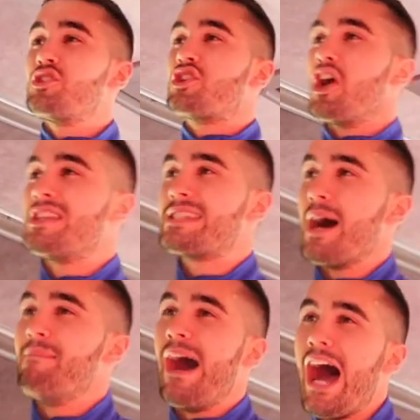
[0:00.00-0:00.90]
you should
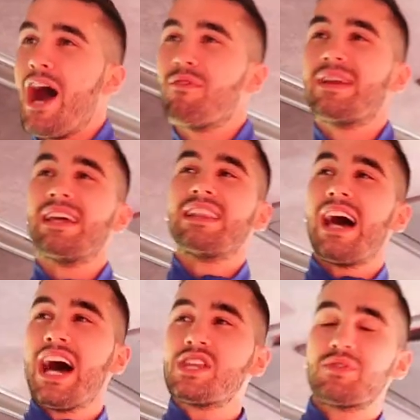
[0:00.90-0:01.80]
somehow
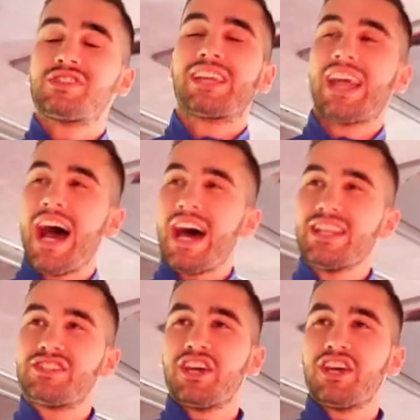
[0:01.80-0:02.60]
realize what hey. you gotta